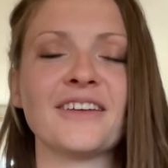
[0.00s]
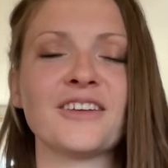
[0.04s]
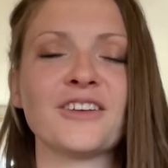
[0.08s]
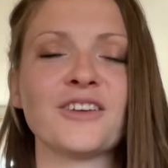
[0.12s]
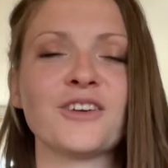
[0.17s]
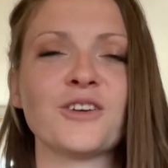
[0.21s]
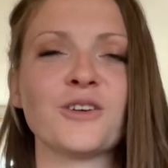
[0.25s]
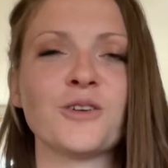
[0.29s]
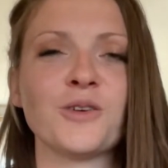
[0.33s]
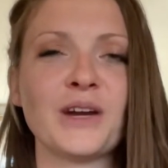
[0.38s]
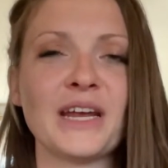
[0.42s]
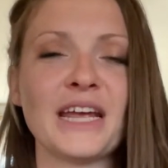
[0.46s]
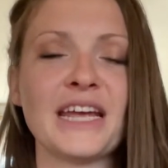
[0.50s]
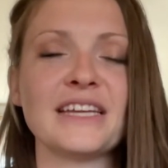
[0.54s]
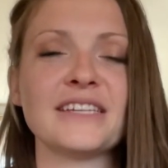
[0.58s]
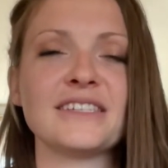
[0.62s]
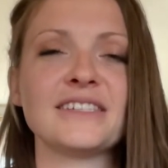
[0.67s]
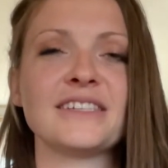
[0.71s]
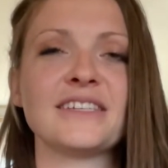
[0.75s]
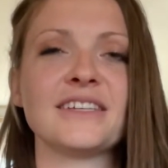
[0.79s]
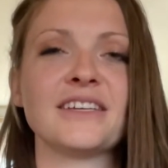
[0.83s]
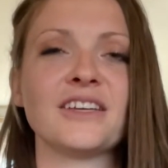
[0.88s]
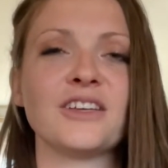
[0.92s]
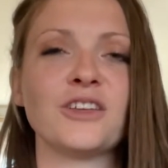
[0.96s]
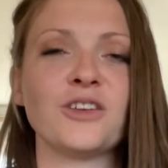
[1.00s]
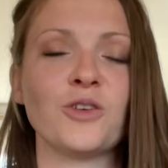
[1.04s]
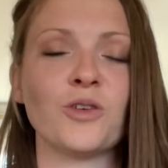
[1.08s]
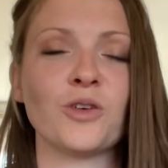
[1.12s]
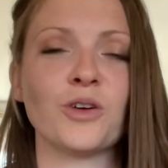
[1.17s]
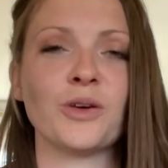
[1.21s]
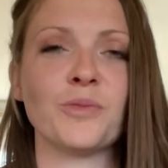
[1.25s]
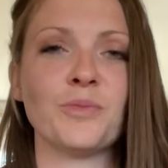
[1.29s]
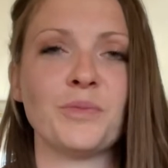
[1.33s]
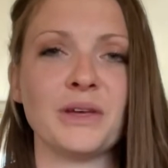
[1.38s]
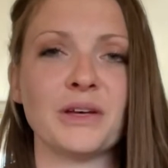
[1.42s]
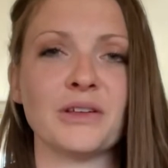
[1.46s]
create
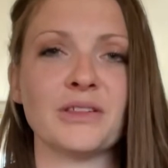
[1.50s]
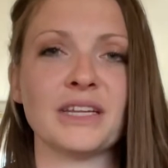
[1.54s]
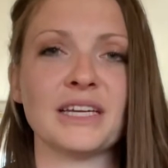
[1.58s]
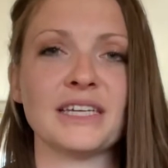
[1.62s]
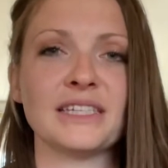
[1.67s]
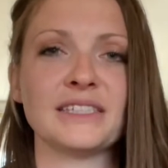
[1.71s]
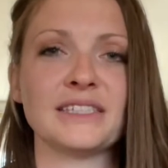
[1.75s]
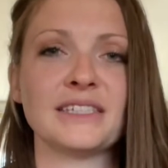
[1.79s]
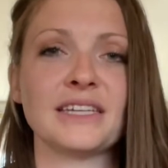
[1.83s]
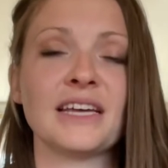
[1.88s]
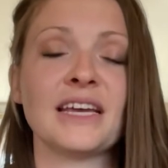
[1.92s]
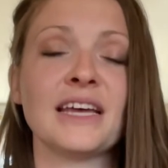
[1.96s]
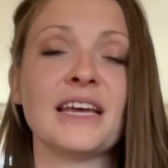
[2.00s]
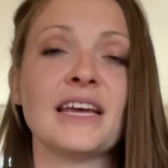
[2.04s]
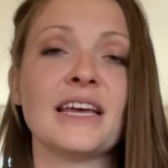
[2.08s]
your meal list.